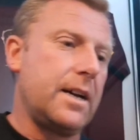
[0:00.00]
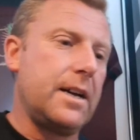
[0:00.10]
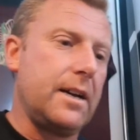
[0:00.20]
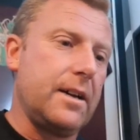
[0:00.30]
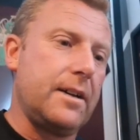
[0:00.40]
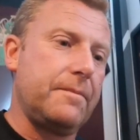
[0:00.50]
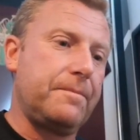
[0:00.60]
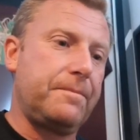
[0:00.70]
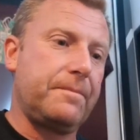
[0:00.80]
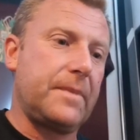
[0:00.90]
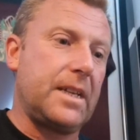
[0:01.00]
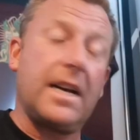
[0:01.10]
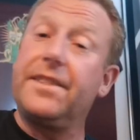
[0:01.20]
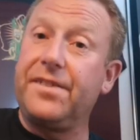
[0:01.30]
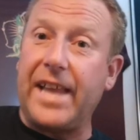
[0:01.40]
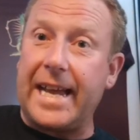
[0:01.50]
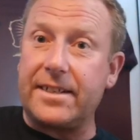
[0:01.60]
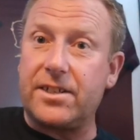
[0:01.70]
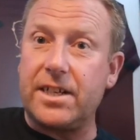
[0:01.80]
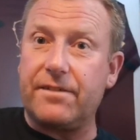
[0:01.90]
And
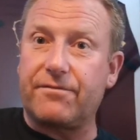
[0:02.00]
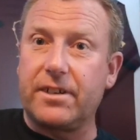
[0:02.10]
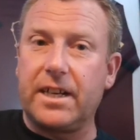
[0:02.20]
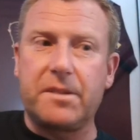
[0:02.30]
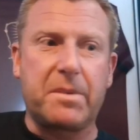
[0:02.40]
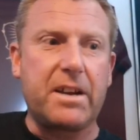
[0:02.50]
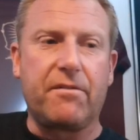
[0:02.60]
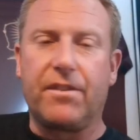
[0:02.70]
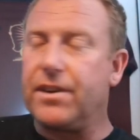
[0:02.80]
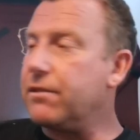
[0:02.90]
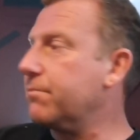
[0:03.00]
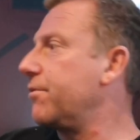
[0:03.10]
that's it for another beer review.